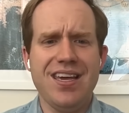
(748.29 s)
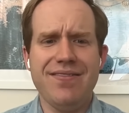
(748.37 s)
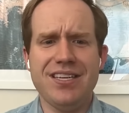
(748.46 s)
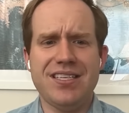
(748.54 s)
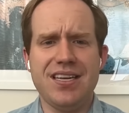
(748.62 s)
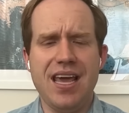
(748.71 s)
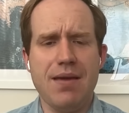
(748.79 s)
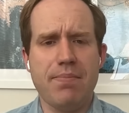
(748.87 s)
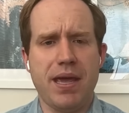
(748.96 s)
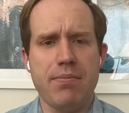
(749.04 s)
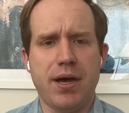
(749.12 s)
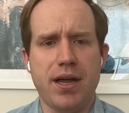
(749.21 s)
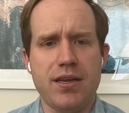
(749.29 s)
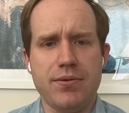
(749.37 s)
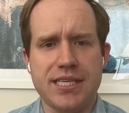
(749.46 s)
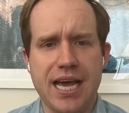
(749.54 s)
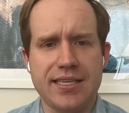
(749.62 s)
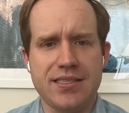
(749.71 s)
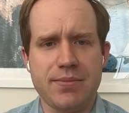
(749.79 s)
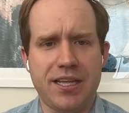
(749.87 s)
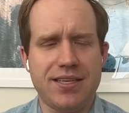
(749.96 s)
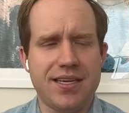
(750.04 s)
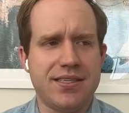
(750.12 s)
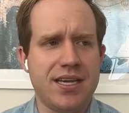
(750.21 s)
even today, Pam Bondi was asked
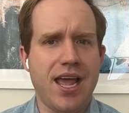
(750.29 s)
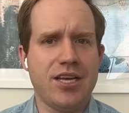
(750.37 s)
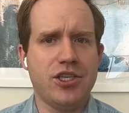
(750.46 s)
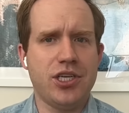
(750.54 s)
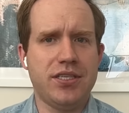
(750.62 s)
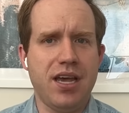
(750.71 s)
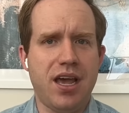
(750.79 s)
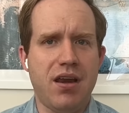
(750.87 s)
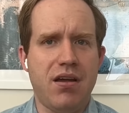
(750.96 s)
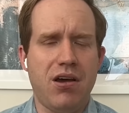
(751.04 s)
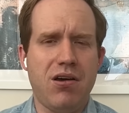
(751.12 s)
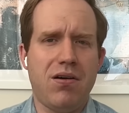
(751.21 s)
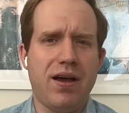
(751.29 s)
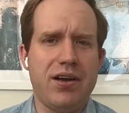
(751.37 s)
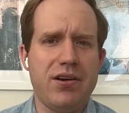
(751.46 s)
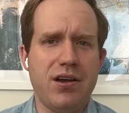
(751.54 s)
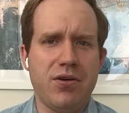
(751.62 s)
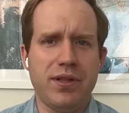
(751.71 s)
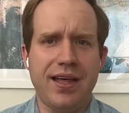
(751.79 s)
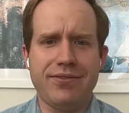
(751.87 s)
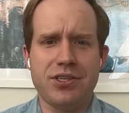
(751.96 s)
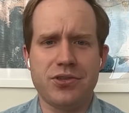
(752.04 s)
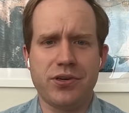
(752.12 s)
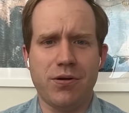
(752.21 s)
about this and she said, oh, I don't know, we'll have
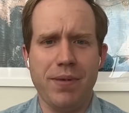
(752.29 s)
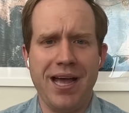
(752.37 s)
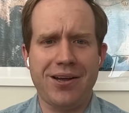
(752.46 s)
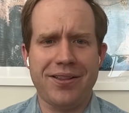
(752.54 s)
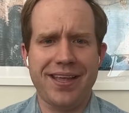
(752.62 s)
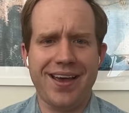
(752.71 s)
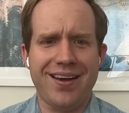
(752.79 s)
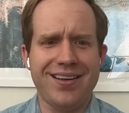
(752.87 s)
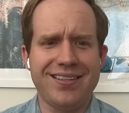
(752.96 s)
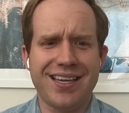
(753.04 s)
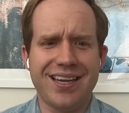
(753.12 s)
to circle back on that. And it's